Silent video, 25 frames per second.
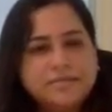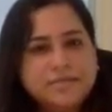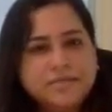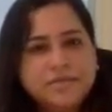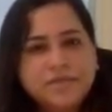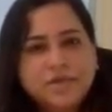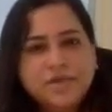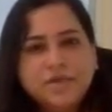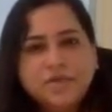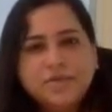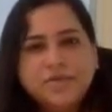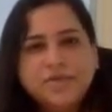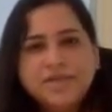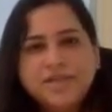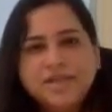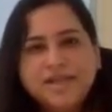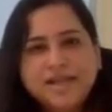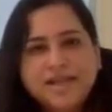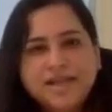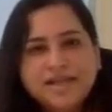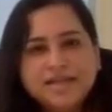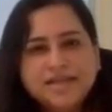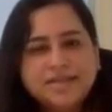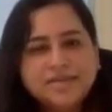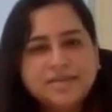Nobody
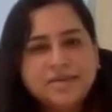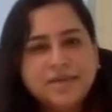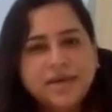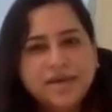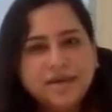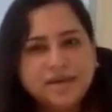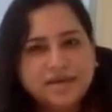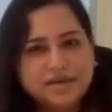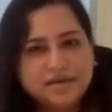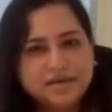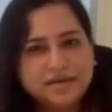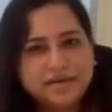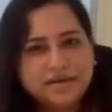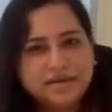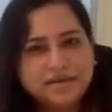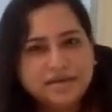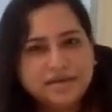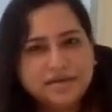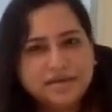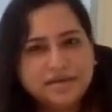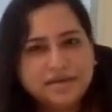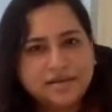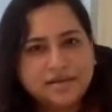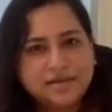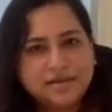has the right
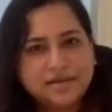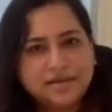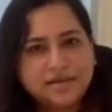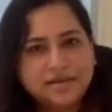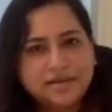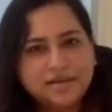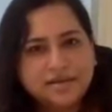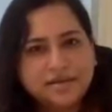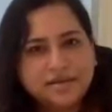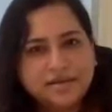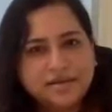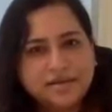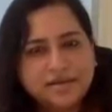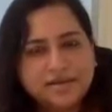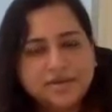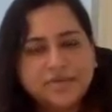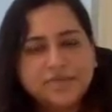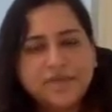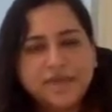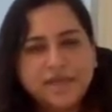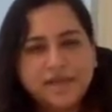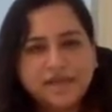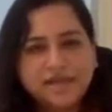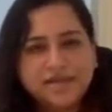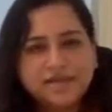to
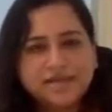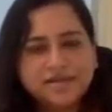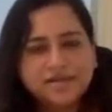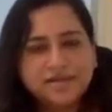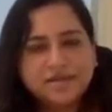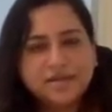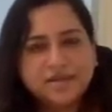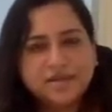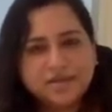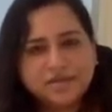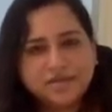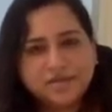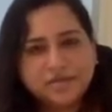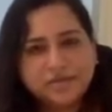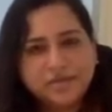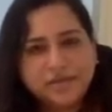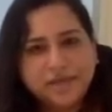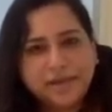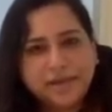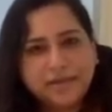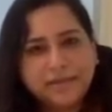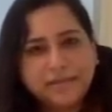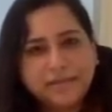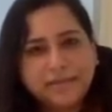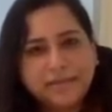make these calls for
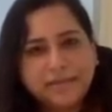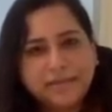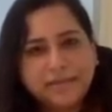me,